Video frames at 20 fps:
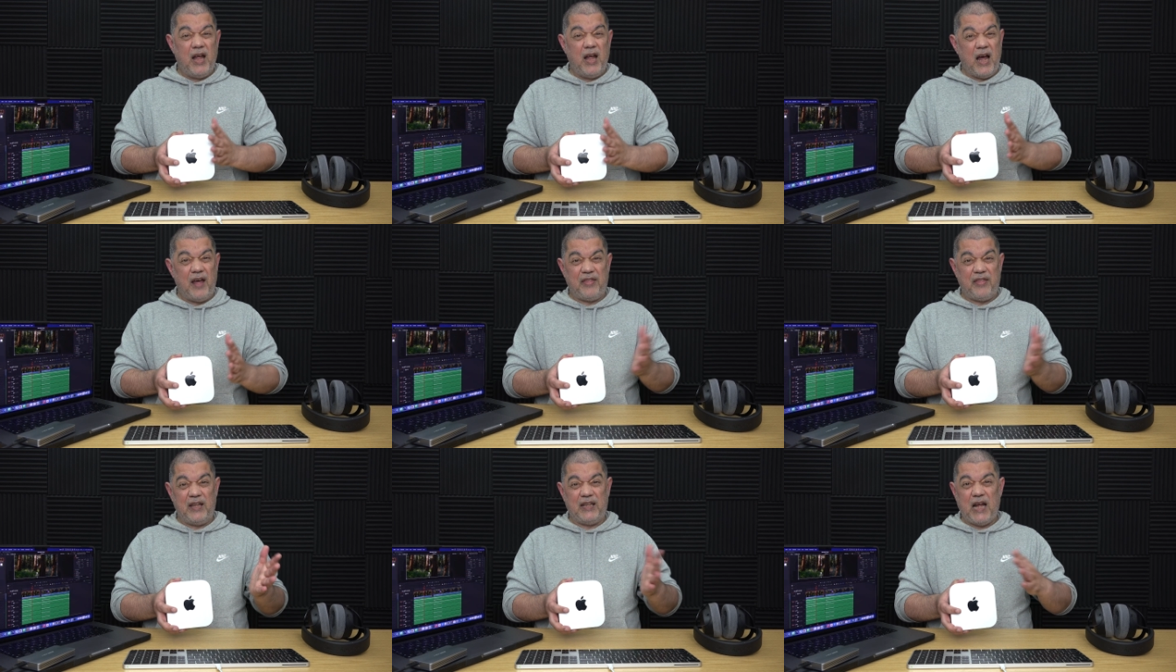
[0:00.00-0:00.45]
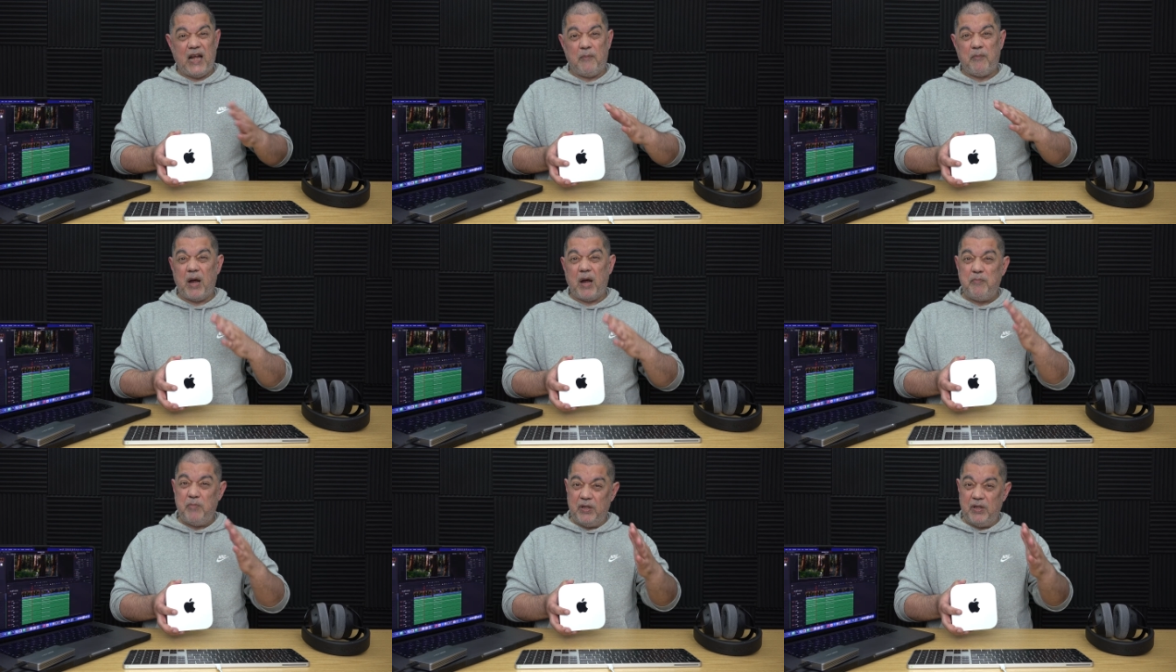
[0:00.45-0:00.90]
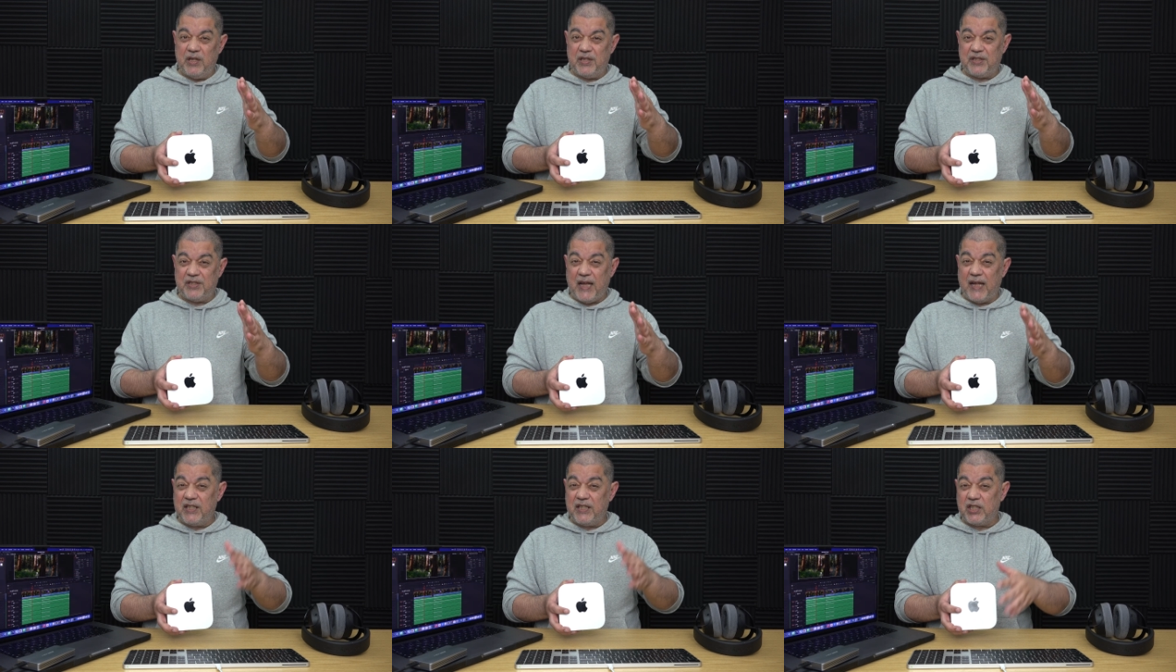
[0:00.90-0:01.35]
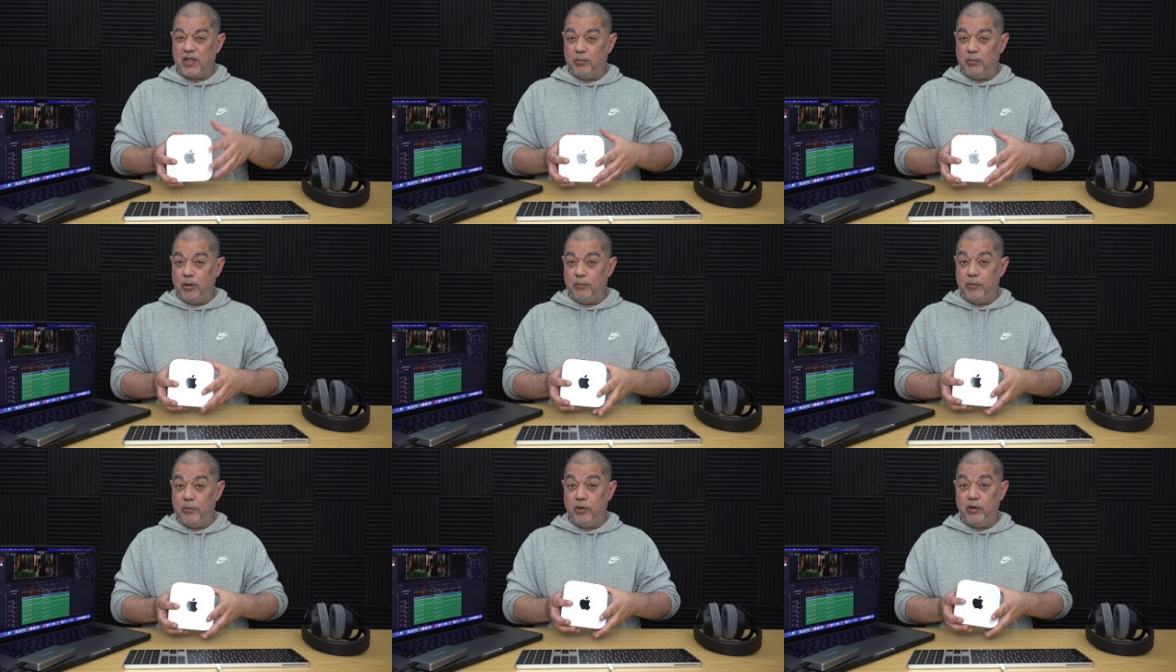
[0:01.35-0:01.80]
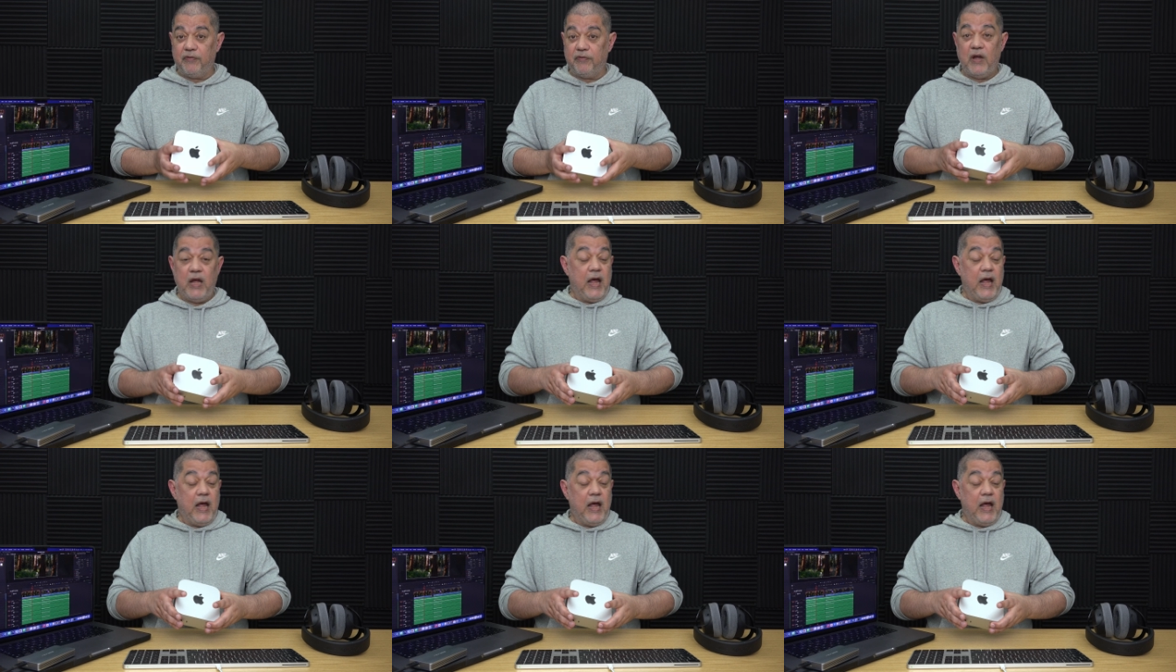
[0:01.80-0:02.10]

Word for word: I think that might be the sensible move.